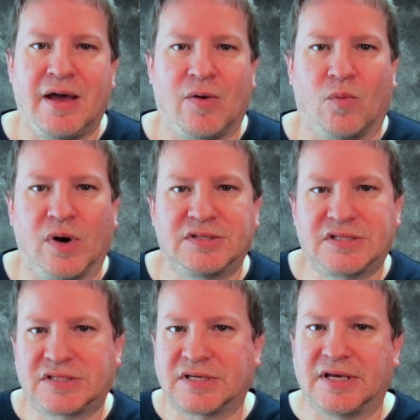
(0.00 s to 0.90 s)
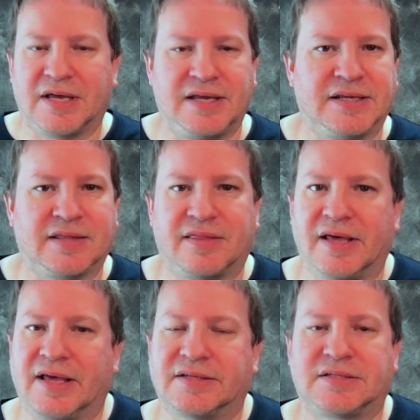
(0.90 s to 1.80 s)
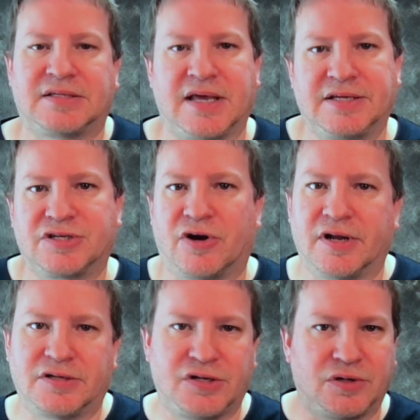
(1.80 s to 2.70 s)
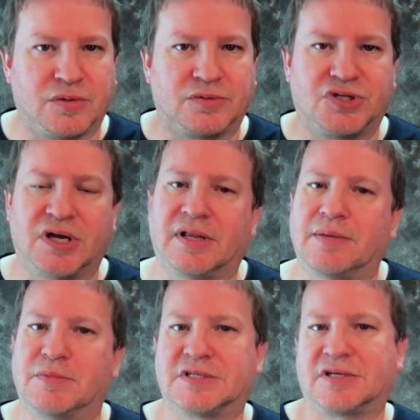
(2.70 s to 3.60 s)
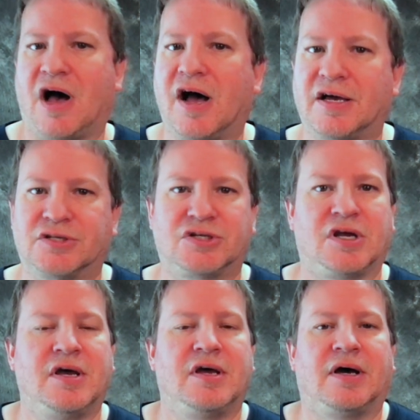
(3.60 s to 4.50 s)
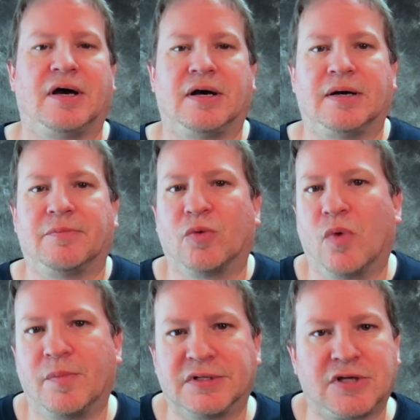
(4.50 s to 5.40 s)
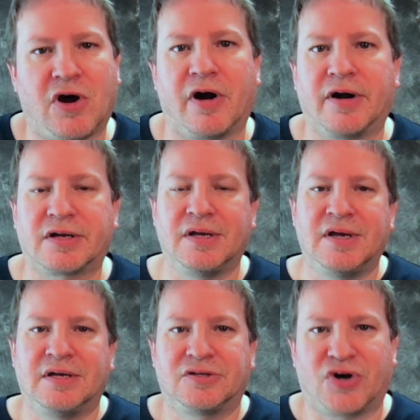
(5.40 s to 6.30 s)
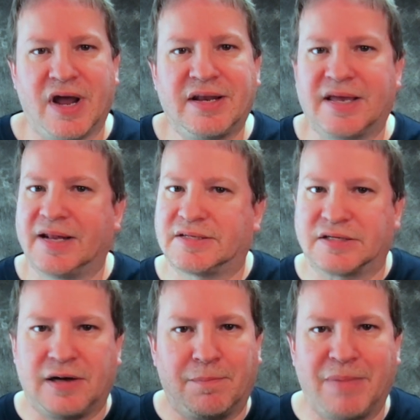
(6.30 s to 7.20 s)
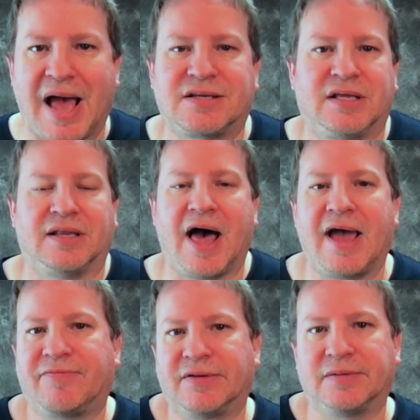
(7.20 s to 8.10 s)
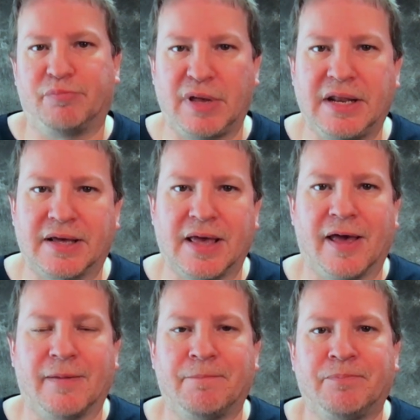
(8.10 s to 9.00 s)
Once he did this, he started to gently massage the woman's heart, trying to get it to come back to life and beat again.